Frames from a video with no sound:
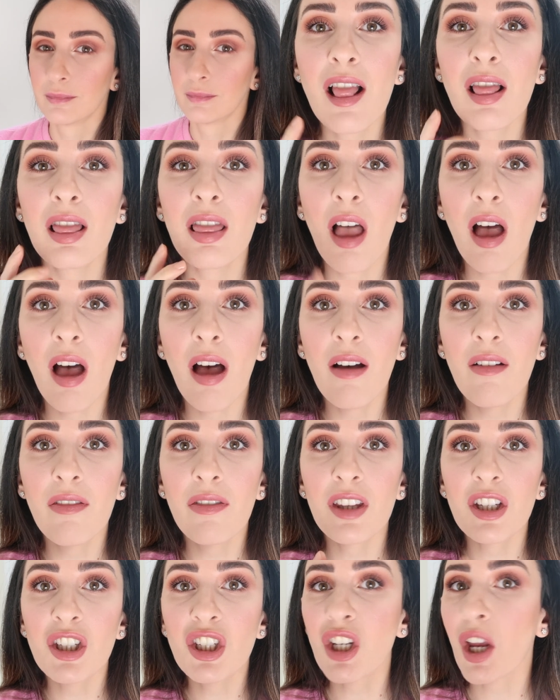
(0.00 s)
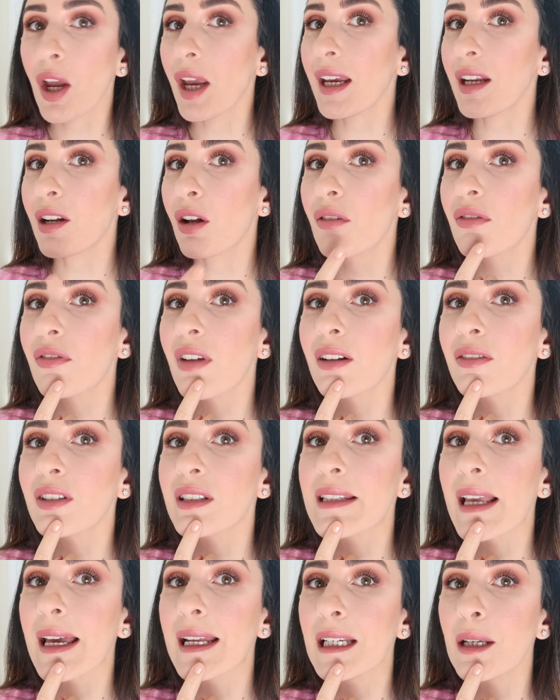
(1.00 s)
I love the shade of
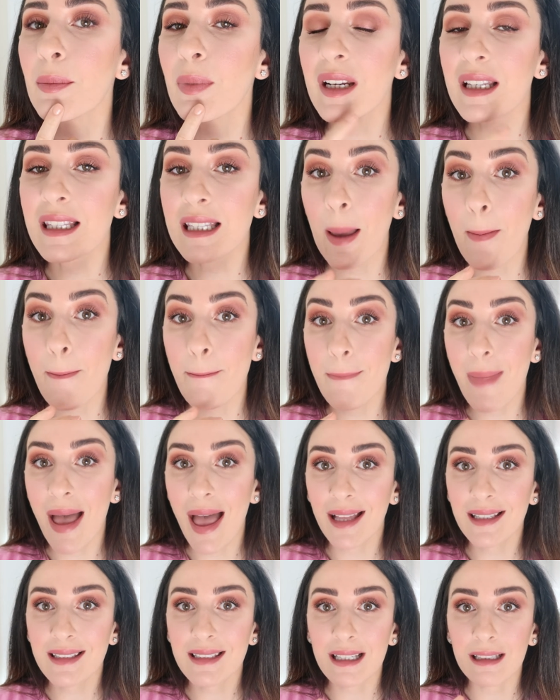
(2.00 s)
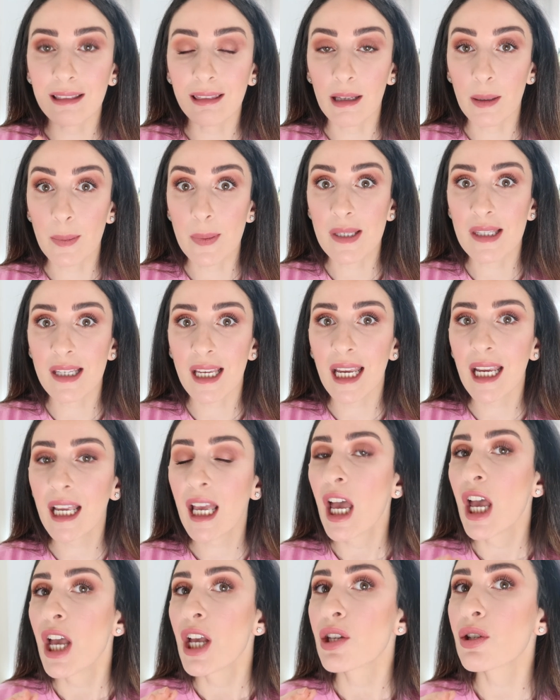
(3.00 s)
Velvet Teddy, but it's a matte
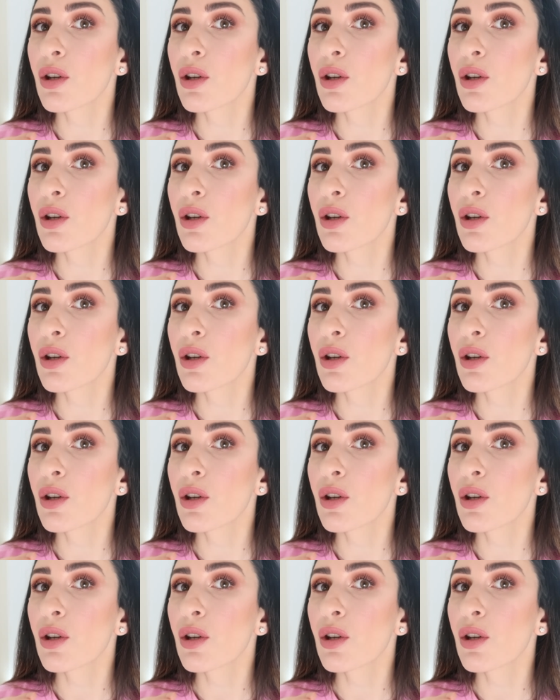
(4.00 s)
lipstick.